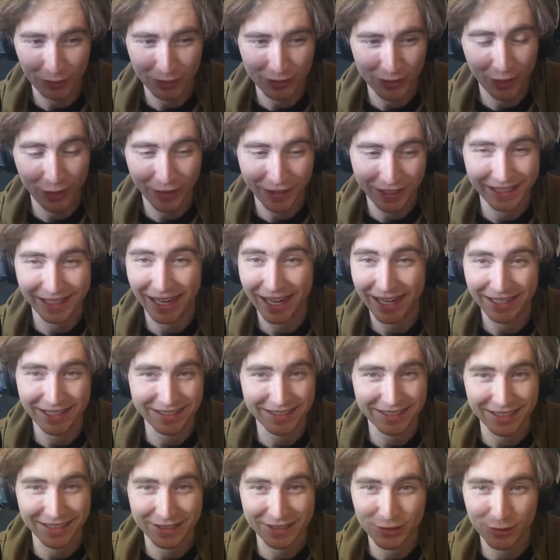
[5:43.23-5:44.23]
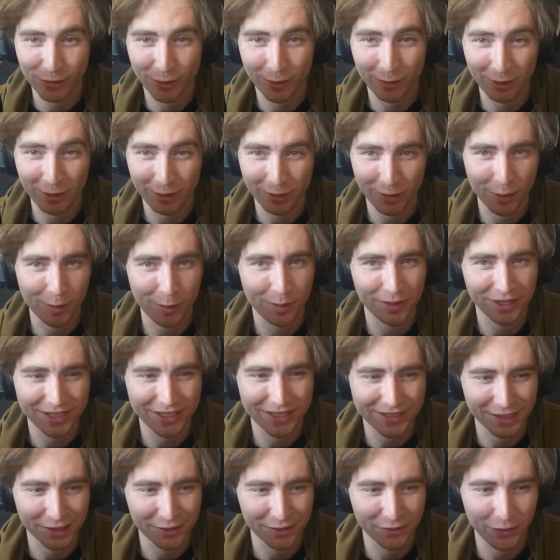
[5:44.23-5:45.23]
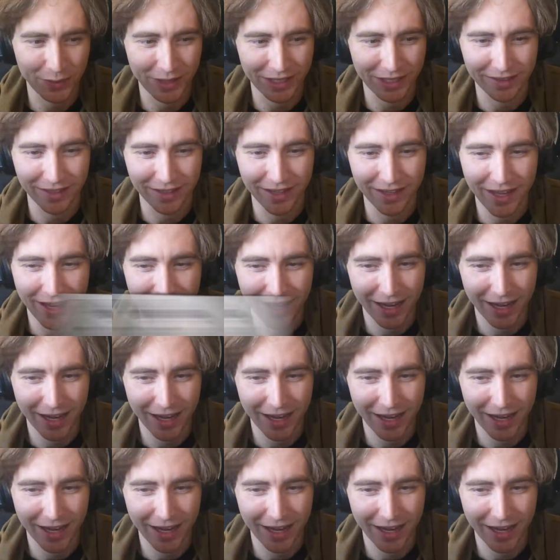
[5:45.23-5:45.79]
which I think again is extremely reminiscent of when